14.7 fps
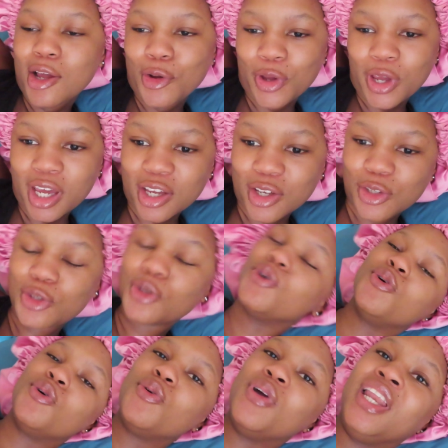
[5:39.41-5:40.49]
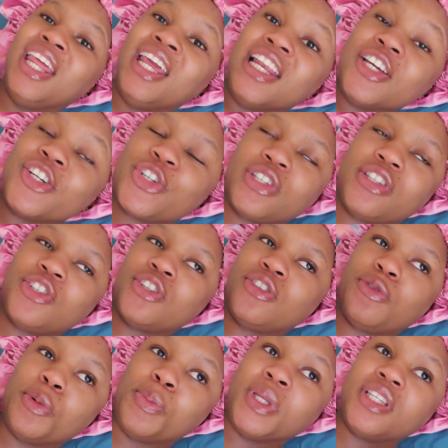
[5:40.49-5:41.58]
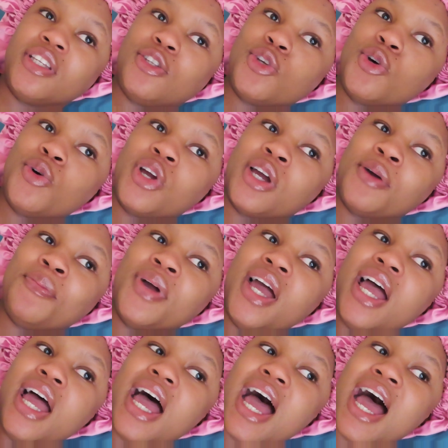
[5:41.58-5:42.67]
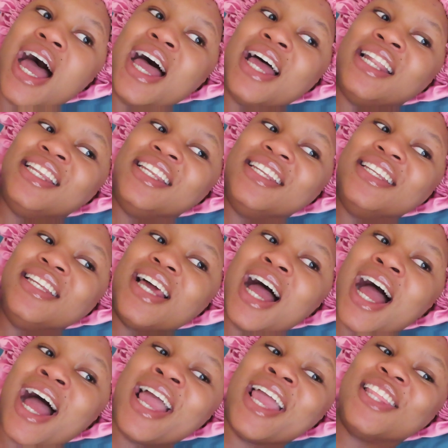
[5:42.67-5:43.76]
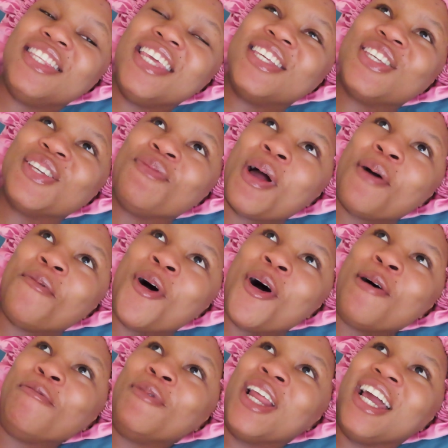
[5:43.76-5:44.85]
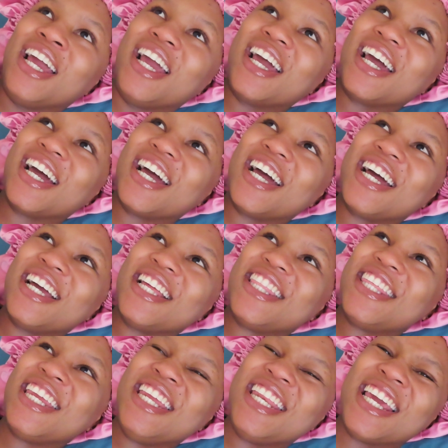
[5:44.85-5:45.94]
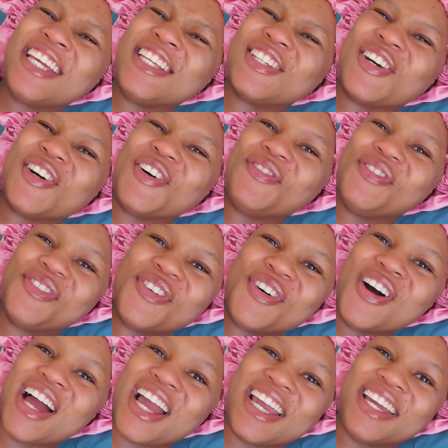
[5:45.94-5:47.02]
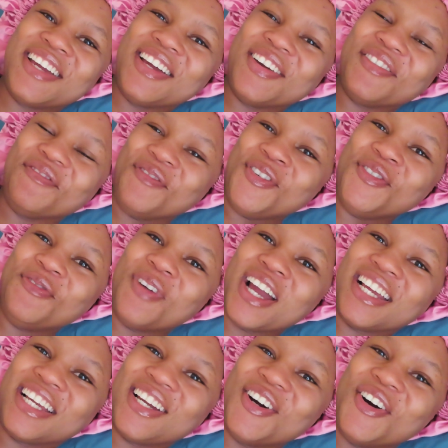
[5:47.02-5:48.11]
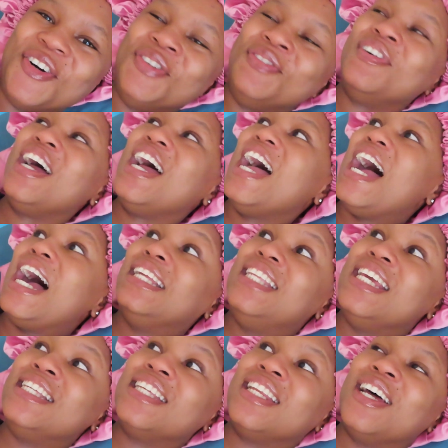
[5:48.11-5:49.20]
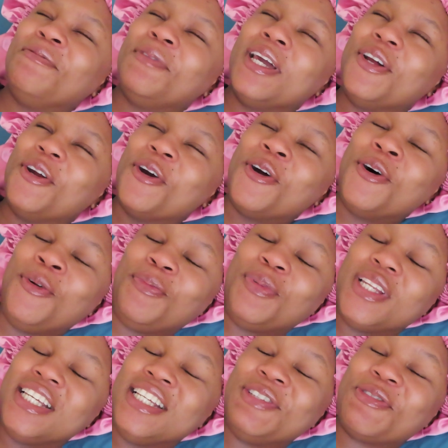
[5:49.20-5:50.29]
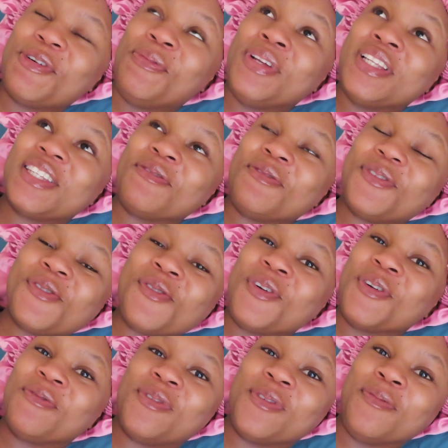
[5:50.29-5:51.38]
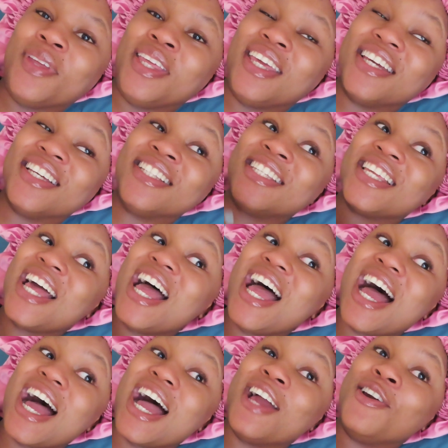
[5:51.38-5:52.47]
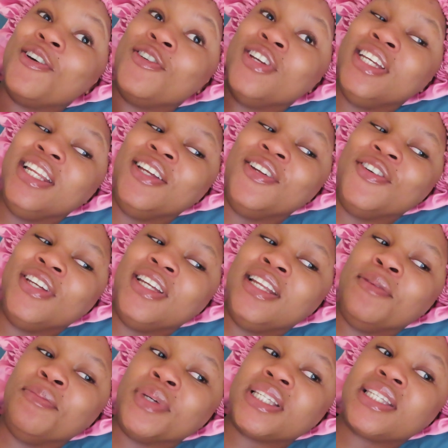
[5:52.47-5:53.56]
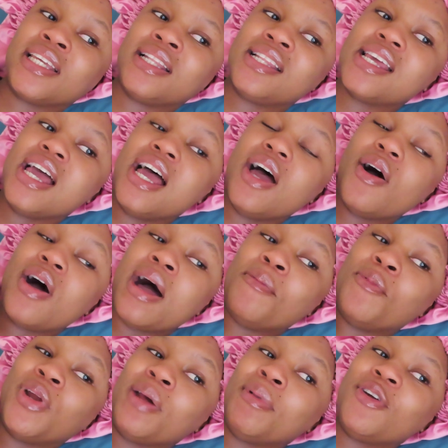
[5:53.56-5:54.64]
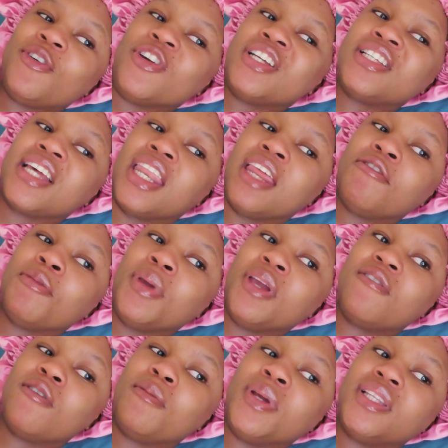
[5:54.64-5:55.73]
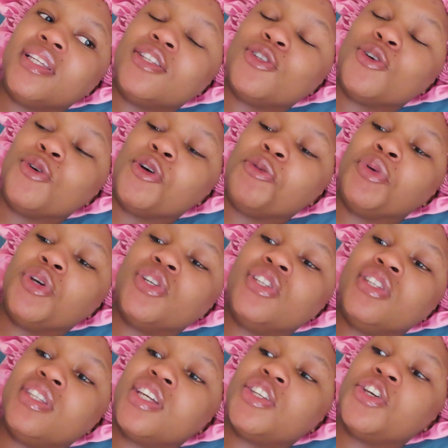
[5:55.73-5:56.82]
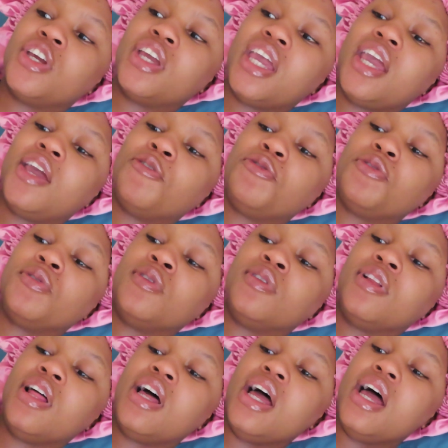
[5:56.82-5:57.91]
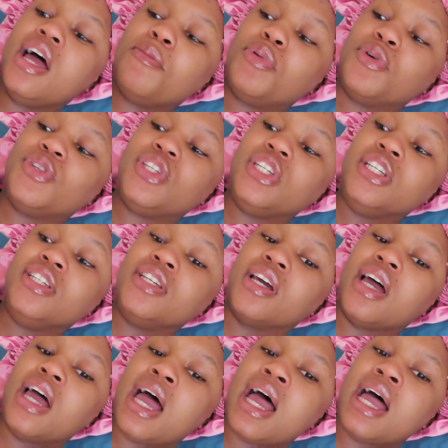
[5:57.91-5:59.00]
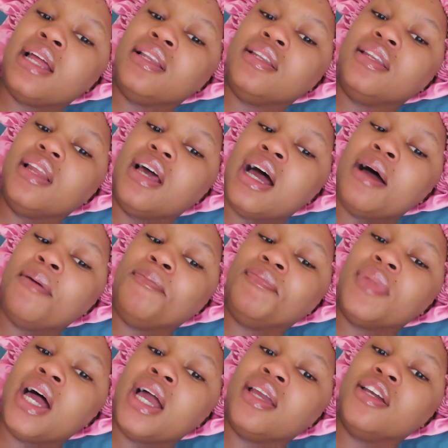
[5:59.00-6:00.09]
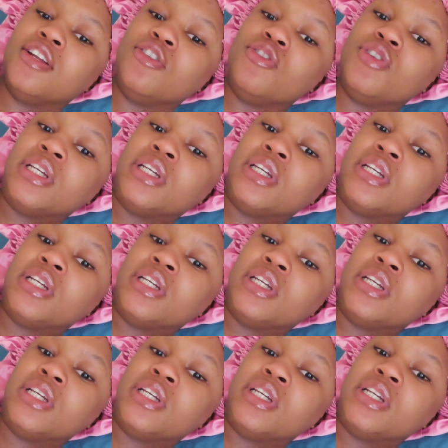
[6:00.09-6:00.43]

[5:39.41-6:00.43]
Okay, so in English it's just fermented sorghum, and I texted my mom like 3 days ago before I moved back home. I texted her, I'm like, girl, please ferment some sorghum for me because I really really miss it. When I'm at Reza, I never make fermented sorghum because it's such a careful procedure, and I can